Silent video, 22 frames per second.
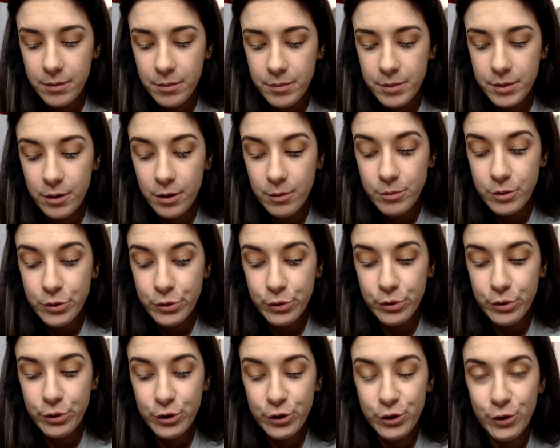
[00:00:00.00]
So I'm just
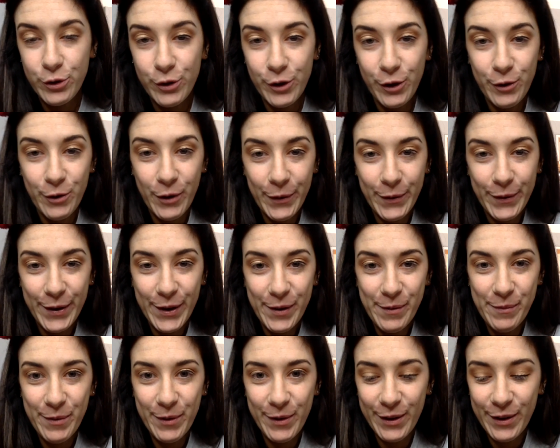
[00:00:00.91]
going to show you how I
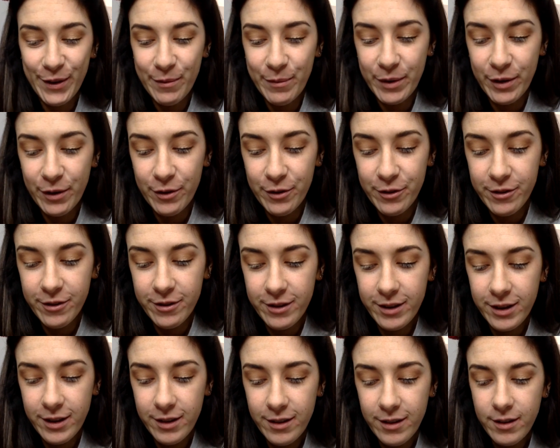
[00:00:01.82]
apply on my other
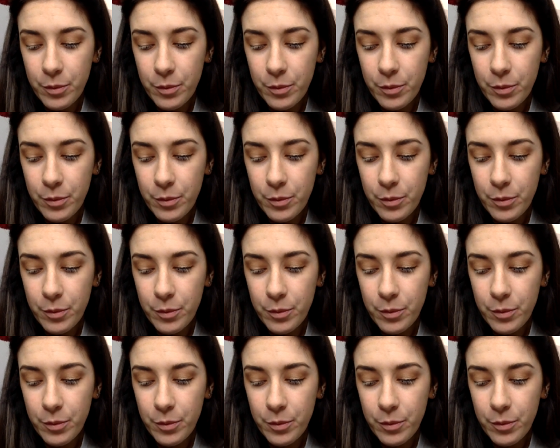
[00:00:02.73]
eye.